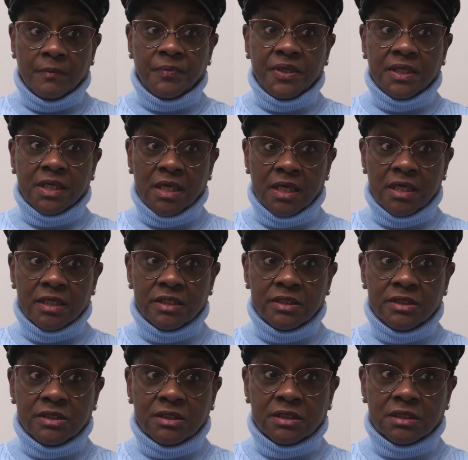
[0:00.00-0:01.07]

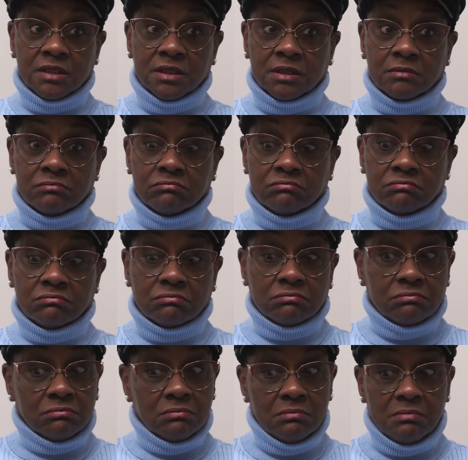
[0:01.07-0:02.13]
because
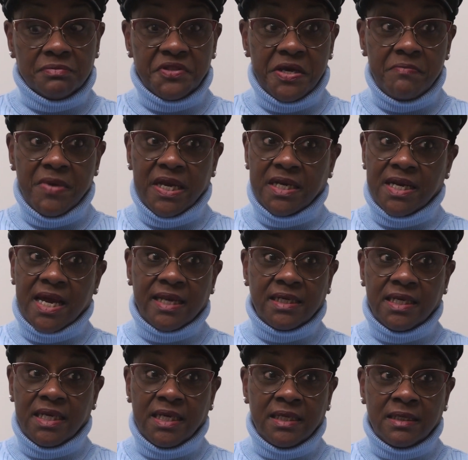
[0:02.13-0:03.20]
they may not
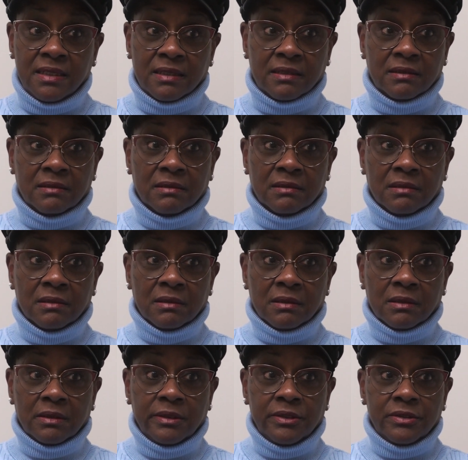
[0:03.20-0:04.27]
need it,
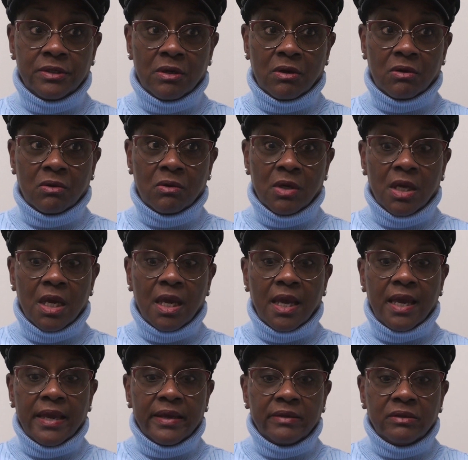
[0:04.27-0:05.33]
you know.
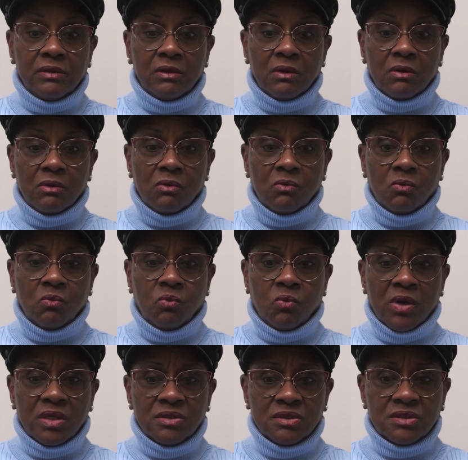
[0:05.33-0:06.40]
And
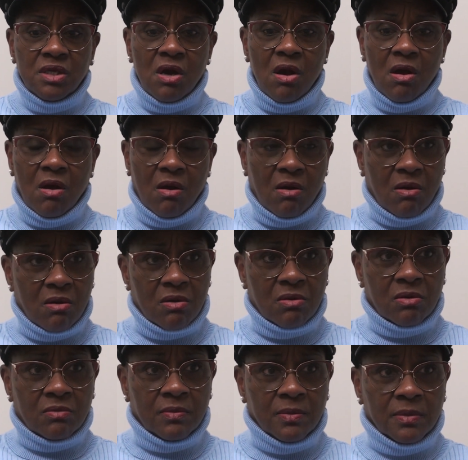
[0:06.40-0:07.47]
what's the
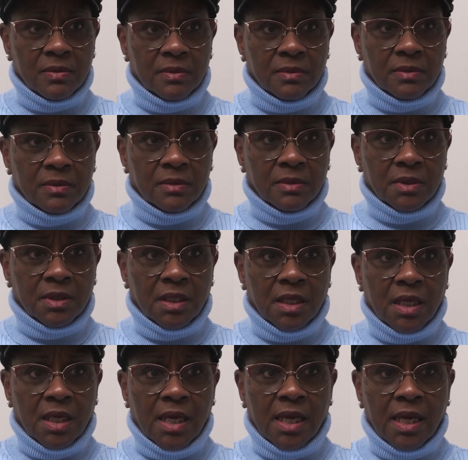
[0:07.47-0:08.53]
harm
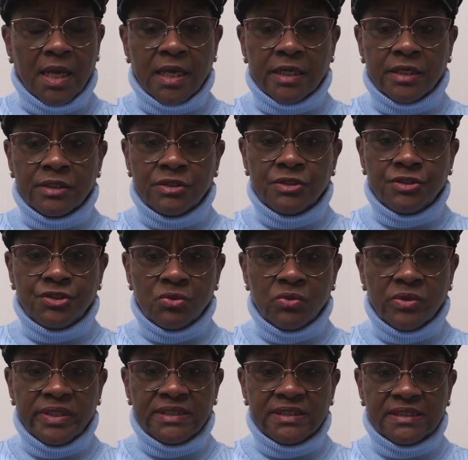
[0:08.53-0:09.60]
in
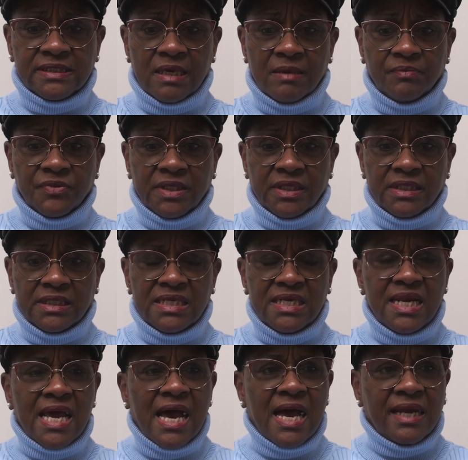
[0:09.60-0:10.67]
doing something
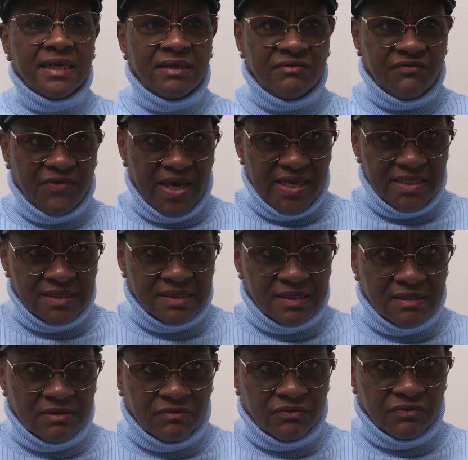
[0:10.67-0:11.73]

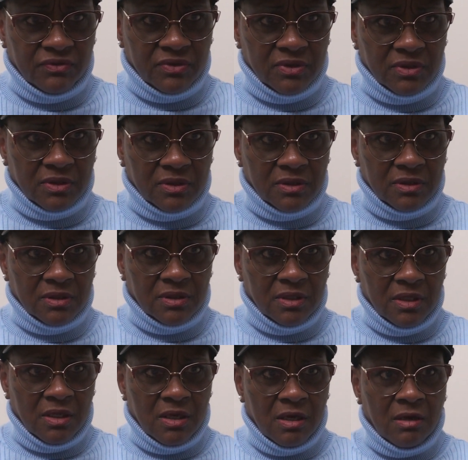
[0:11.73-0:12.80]
non-invasive
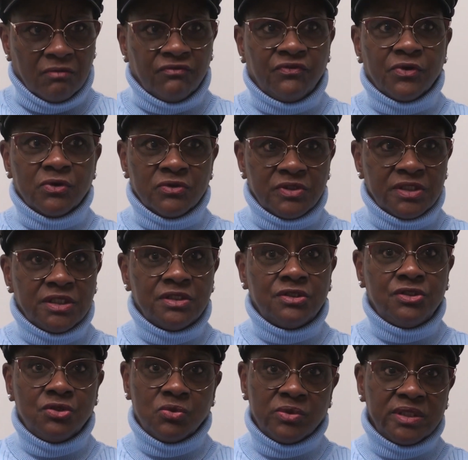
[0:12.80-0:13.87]
versus
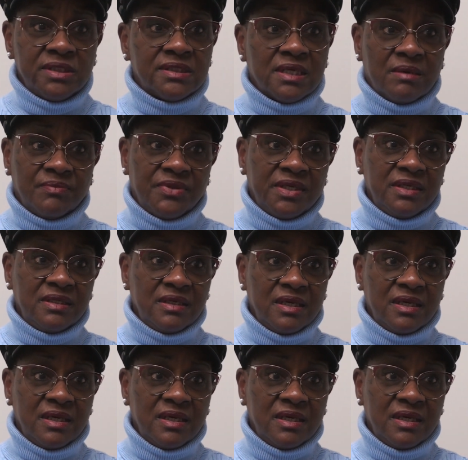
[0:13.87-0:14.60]
doing something